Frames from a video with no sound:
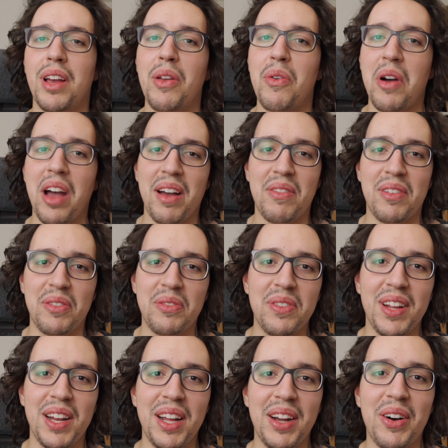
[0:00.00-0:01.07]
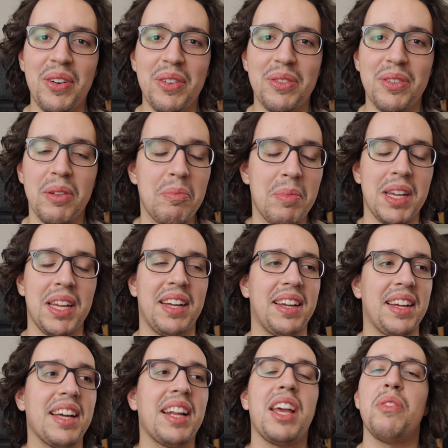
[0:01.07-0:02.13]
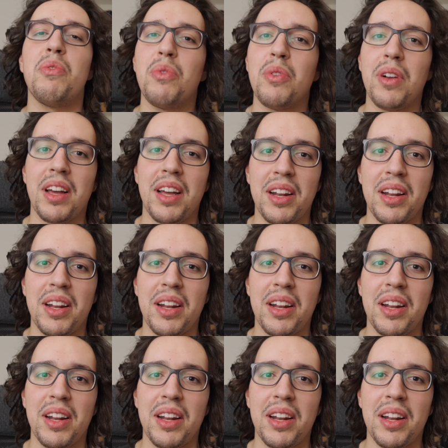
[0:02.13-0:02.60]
you have a feeling of being grateful.